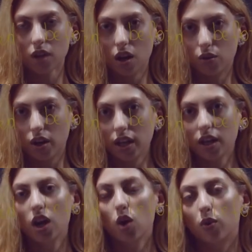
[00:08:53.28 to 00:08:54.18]
Okay,
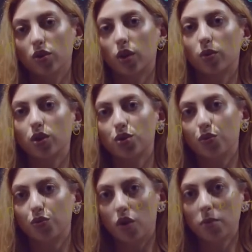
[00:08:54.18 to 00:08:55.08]
when you're going to
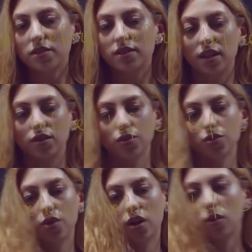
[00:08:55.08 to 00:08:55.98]
form the sentence, you are